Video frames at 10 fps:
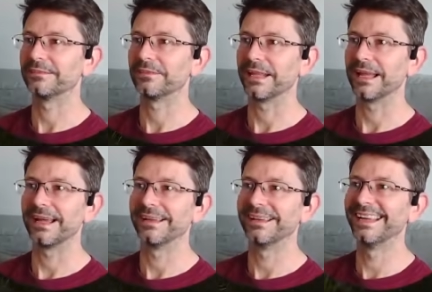for that
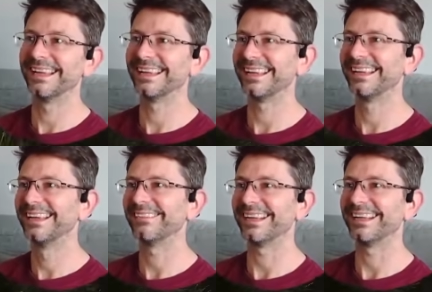
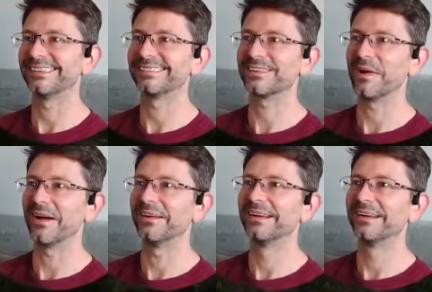when it does come out.